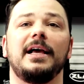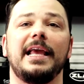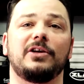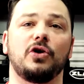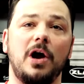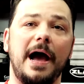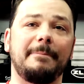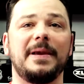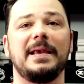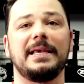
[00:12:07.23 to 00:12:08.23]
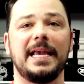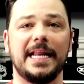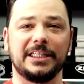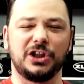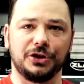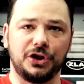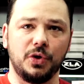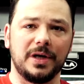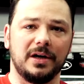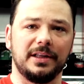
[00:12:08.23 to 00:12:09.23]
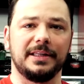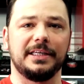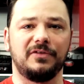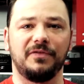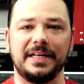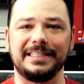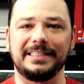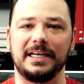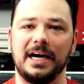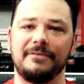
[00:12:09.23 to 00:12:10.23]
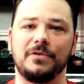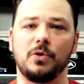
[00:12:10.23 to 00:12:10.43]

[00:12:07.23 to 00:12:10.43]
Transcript: and cropping and it starts doing all of this funny stuff,